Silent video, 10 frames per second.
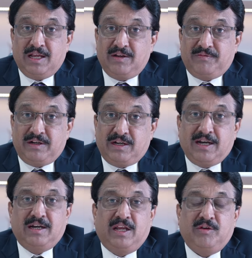If it
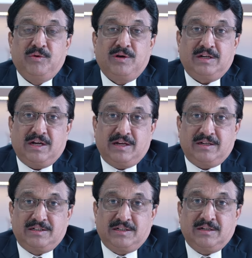did give you a
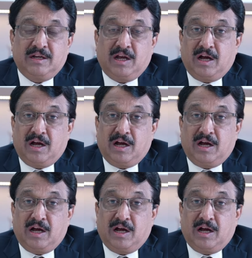direction